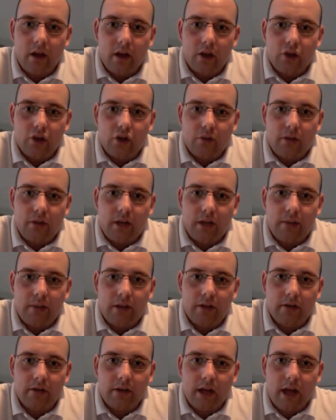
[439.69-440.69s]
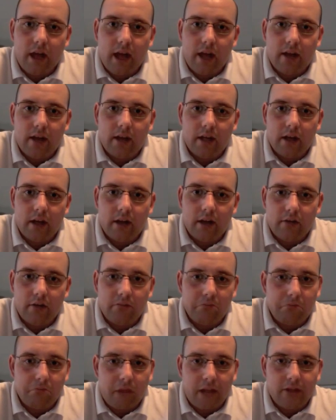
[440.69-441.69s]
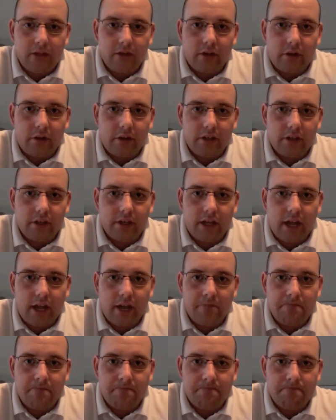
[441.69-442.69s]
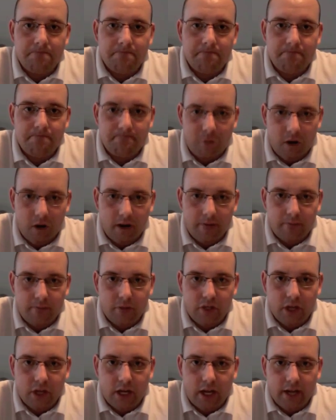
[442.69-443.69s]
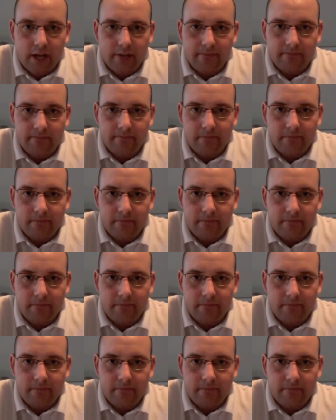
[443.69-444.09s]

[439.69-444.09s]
Shoot me an email, and I'll answer any questions that I can. All right, appreciate it, guys.